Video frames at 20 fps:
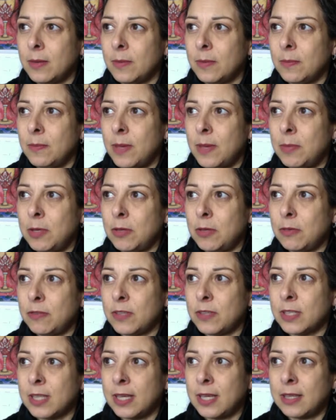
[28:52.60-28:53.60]
maybe you feel
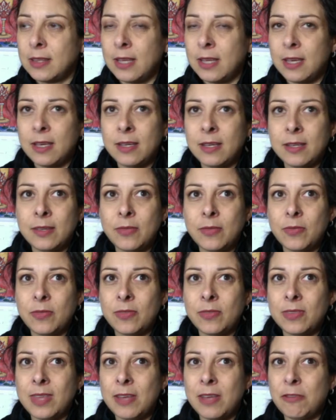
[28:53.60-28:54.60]
like
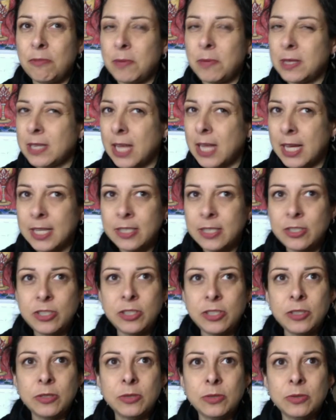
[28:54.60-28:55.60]
they've been lying to
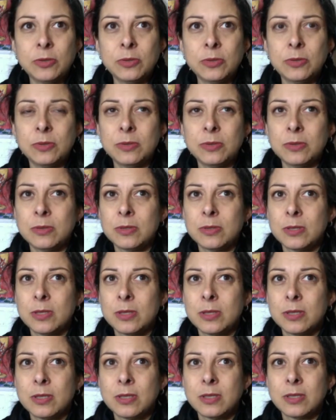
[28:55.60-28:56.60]
you.
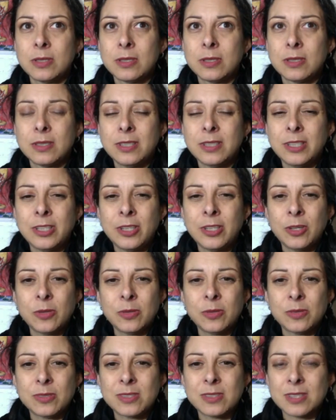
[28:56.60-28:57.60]
You know,
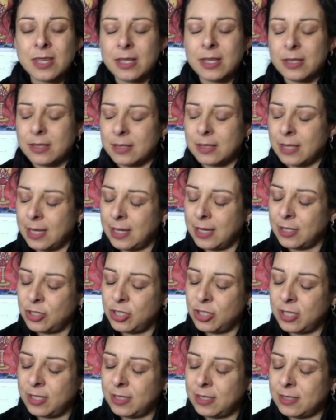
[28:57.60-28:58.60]
it's got lying,
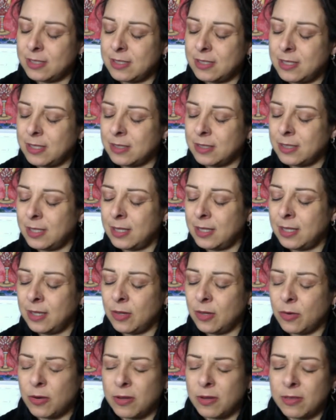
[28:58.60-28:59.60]
cheating, stealing,
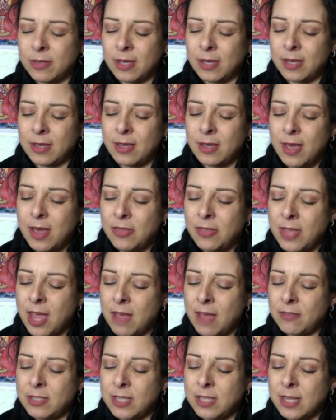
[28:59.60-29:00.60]
or they have
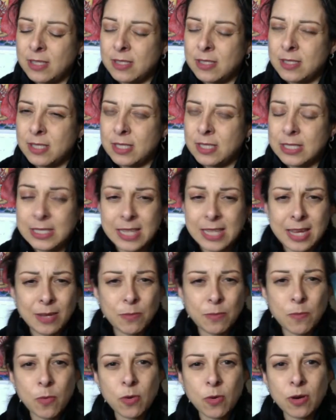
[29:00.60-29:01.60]
a tendency to take
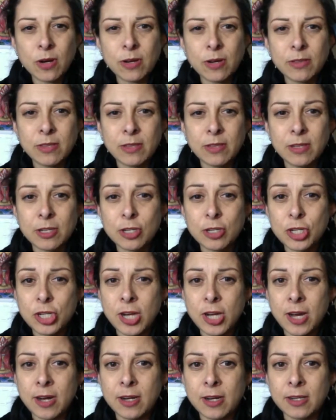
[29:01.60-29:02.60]
more than their
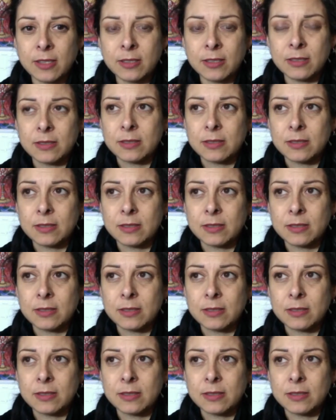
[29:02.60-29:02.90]
share.